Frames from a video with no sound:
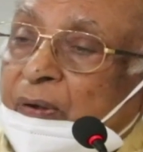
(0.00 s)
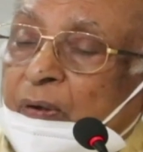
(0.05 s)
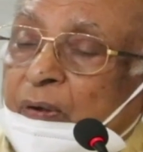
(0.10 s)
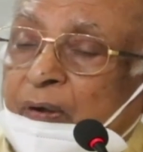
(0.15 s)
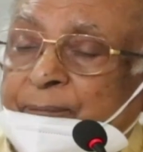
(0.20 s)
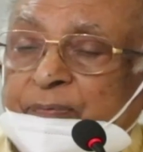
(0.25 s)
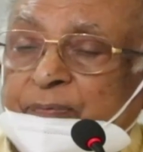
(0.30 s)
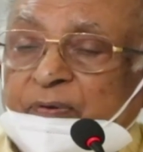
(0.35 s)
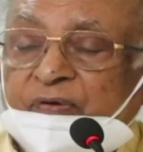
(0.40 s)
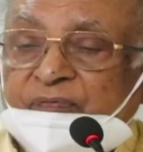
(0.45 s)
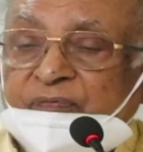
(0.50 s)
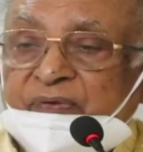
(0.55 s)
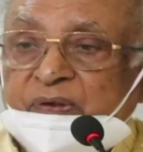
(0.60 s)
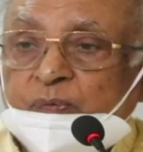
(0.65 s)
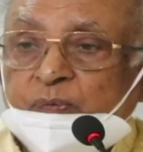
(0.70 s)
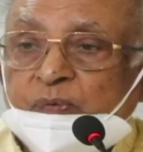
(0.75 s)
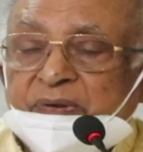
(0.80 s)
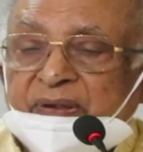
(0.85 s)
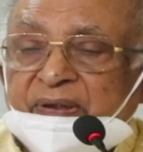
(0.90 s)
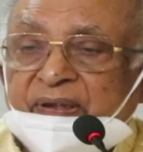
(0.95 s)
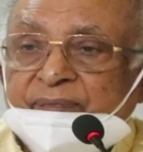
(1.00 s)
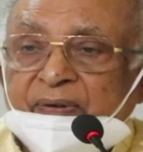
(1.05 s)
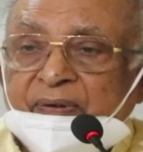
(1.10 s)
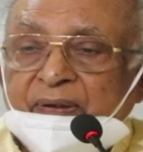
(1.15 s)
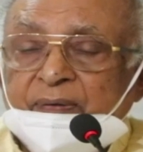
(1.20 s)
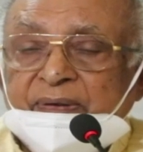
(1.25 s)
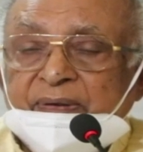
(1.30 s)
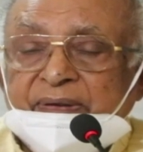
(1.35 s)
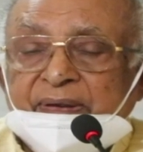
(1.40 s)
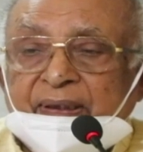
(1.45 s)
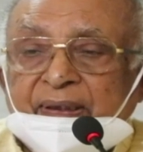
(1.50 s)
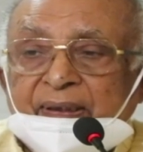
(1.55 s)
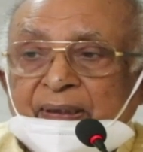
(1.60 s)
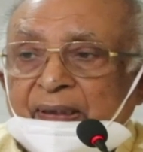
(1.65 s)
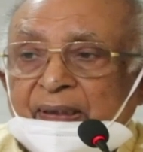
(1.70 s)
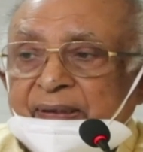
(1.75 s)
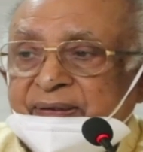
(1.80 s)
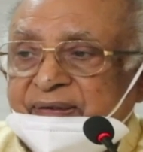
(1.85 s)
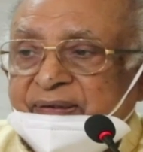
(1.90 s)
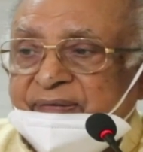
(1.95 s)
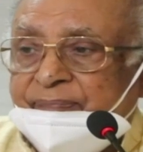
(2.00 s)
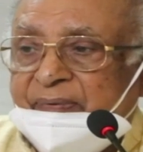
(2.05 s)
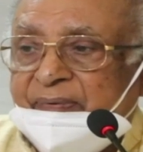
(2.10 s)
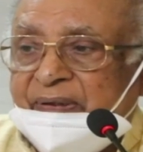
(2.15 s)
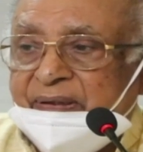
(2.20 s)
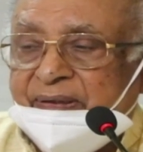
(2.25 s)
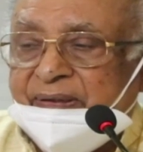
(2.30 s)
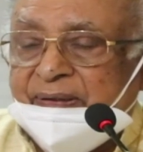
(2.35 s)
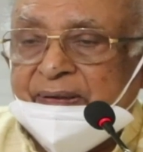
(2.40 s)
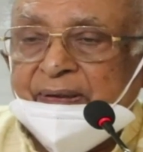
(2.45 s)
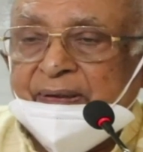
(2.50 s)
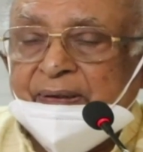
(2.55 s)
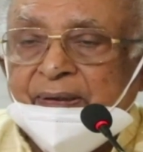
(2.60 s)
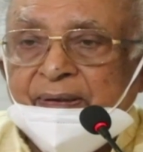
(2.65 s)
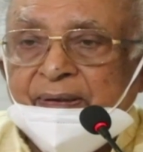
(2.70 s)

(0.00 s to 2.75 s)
Copy of it was given to Kerala Chief Minister.